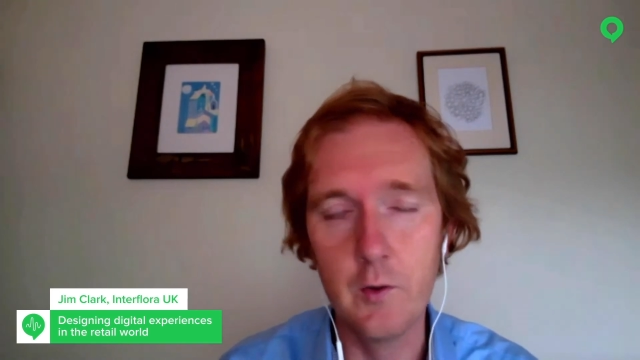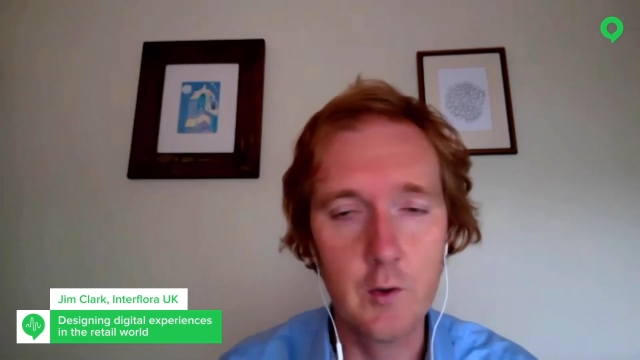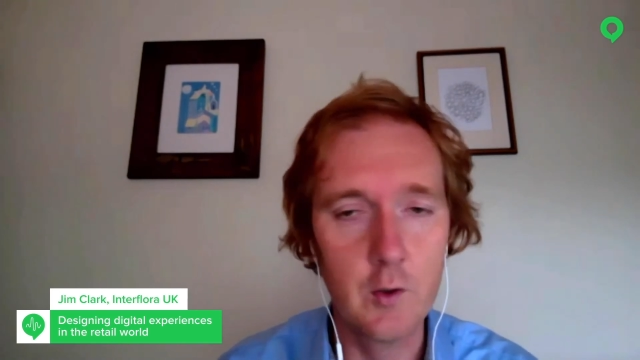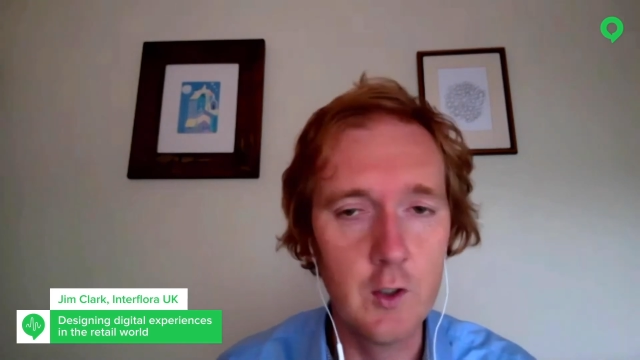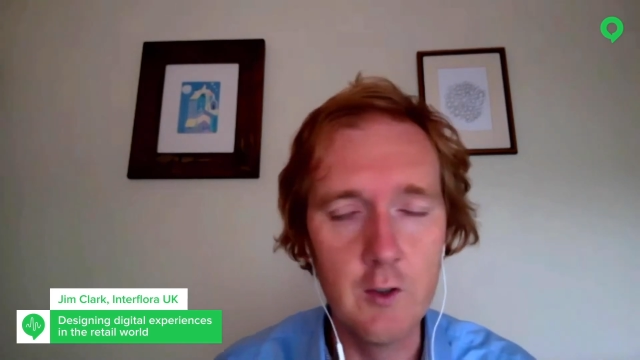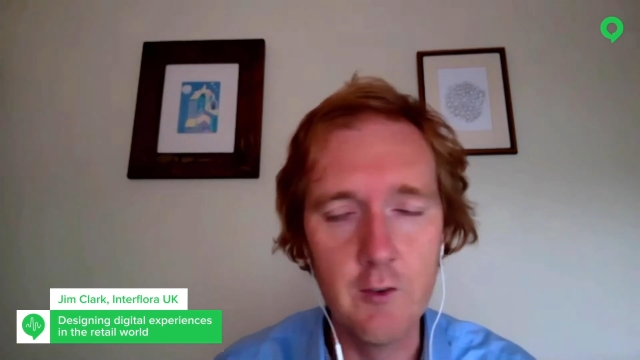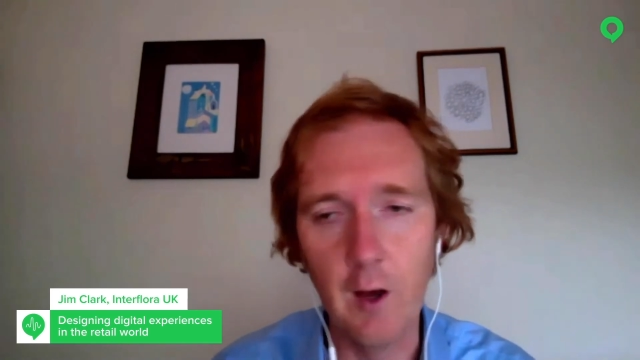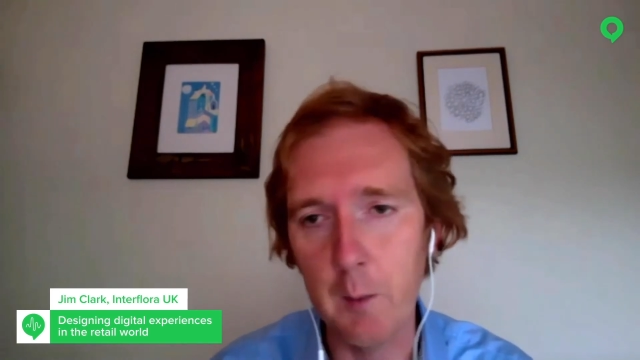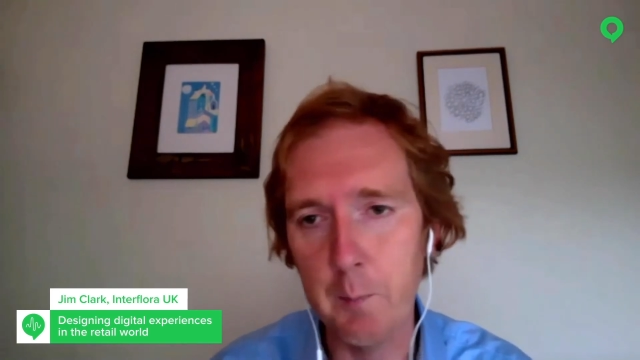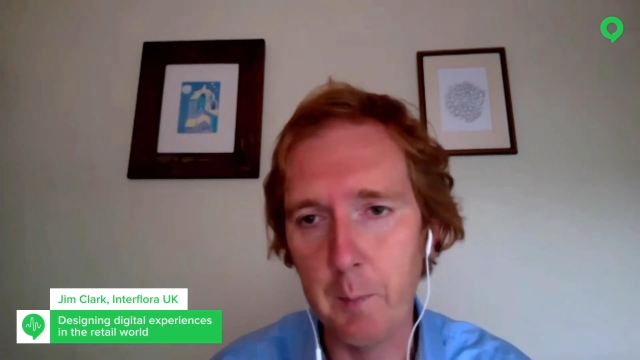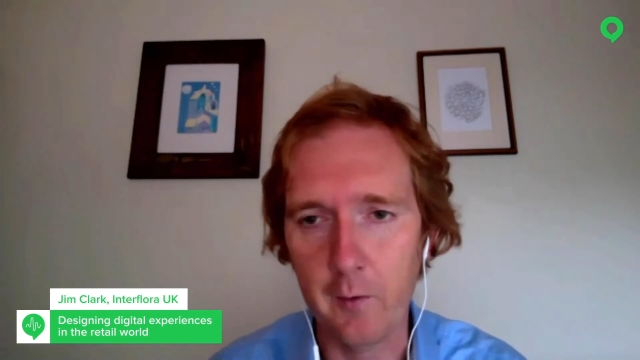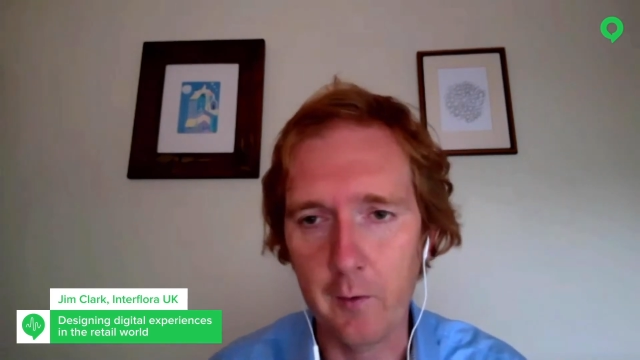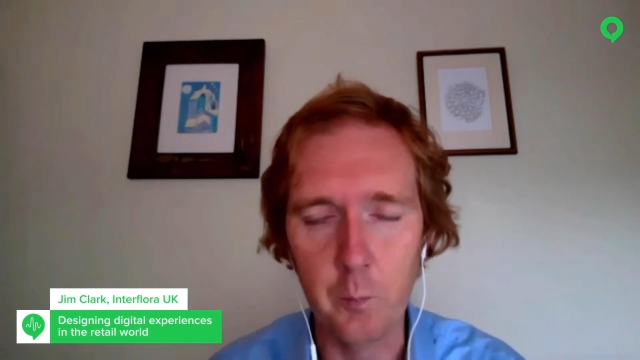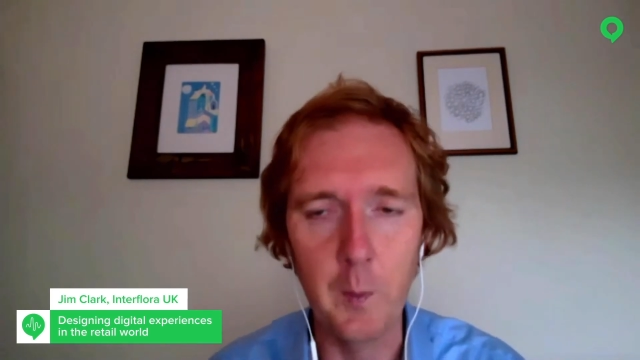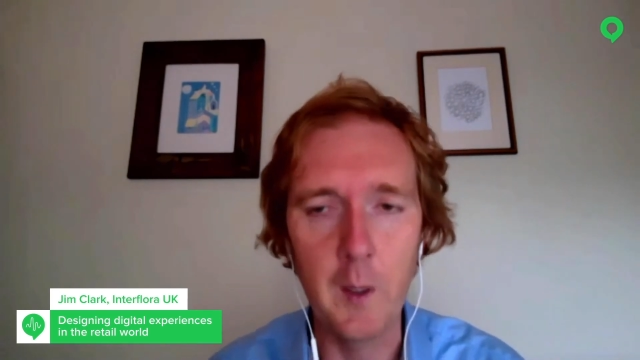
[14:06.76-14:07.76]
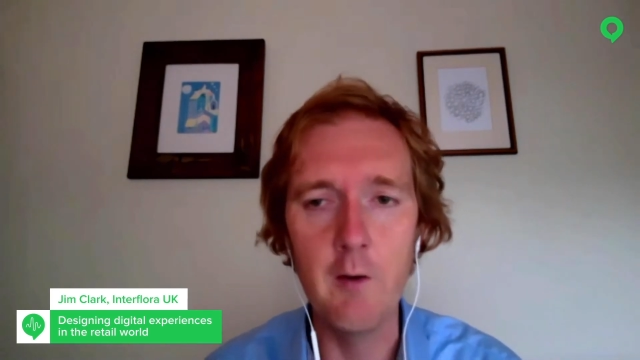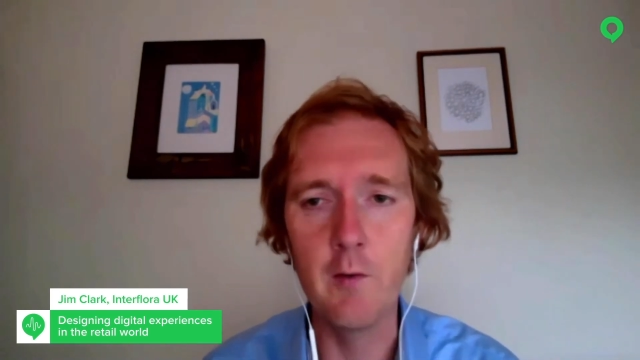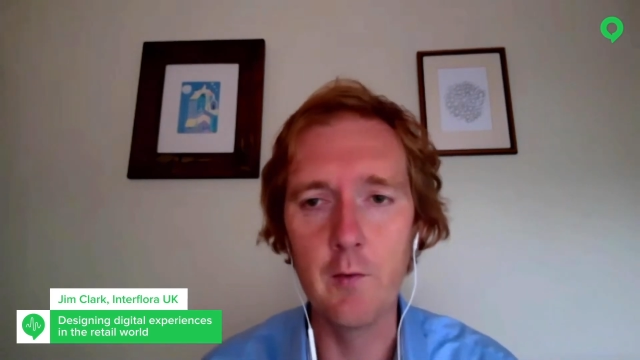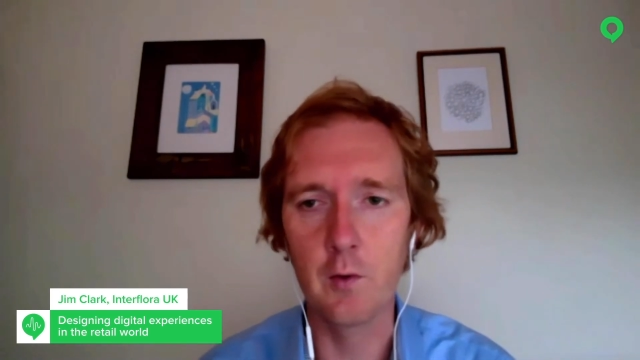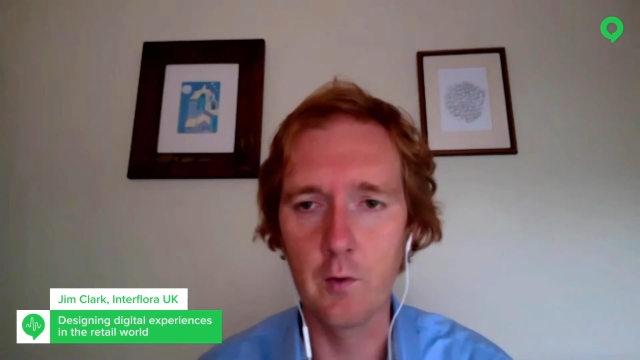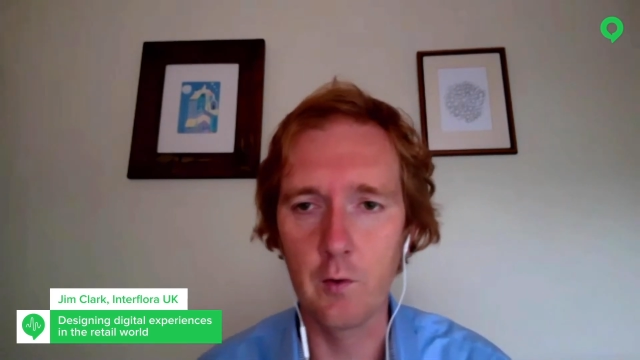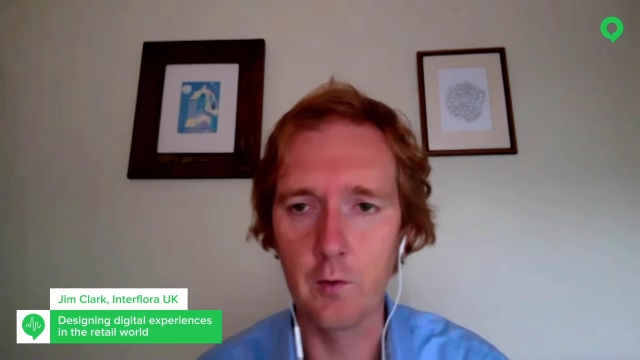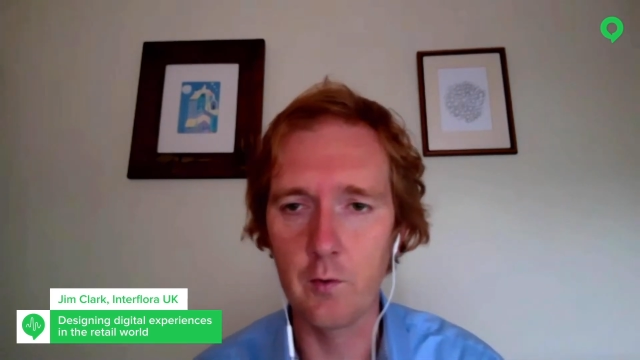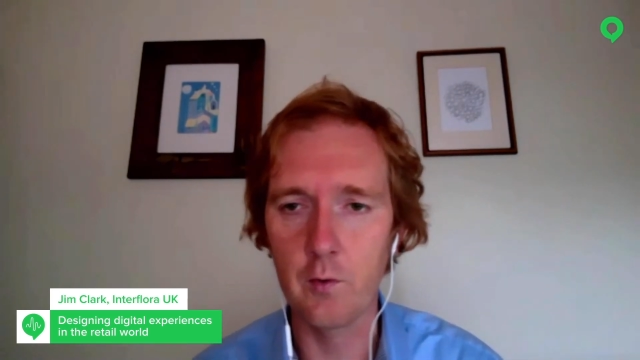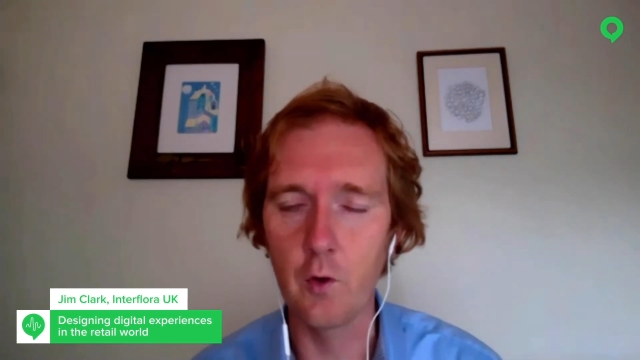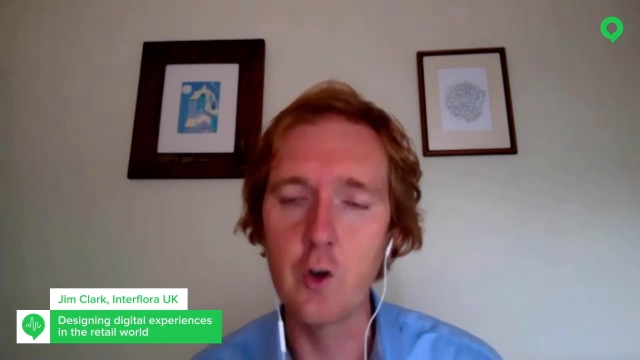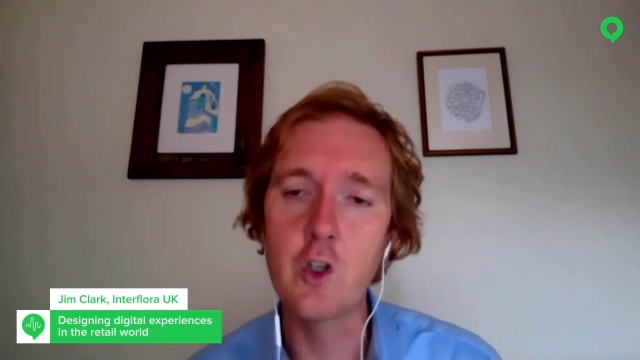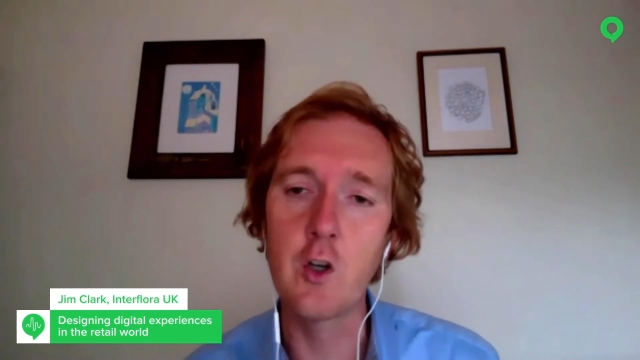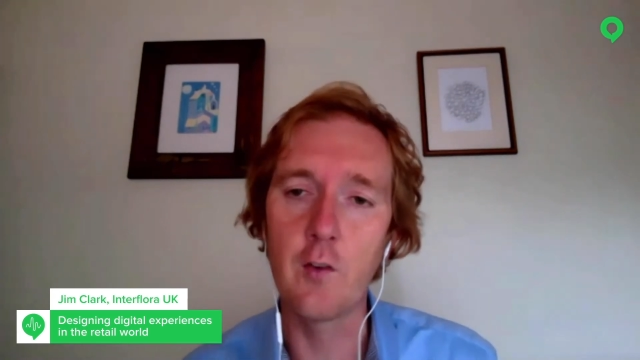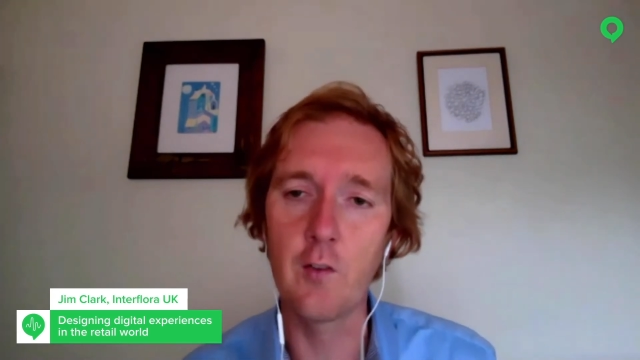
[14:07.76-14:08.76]
develop experiences
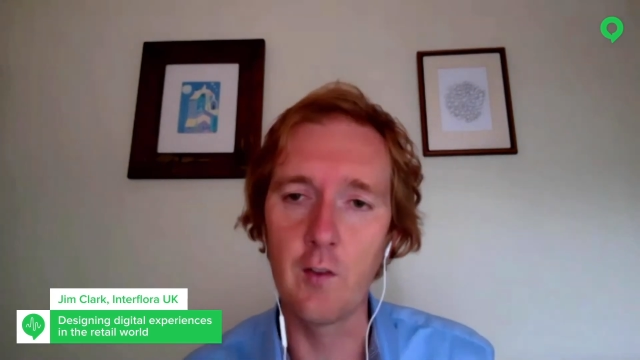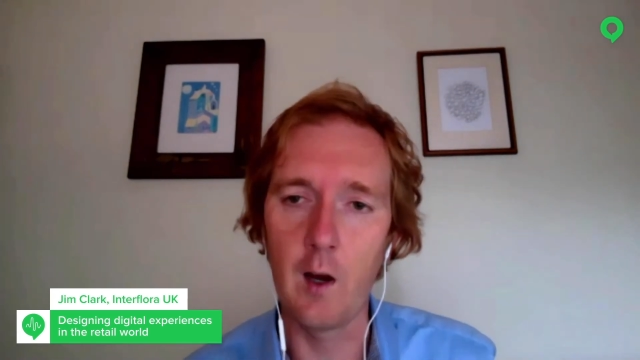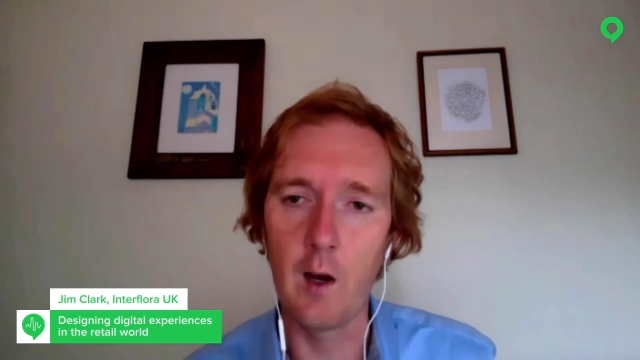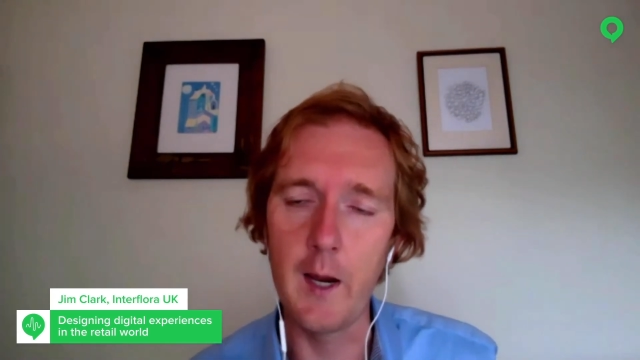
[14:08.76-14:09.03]
such as that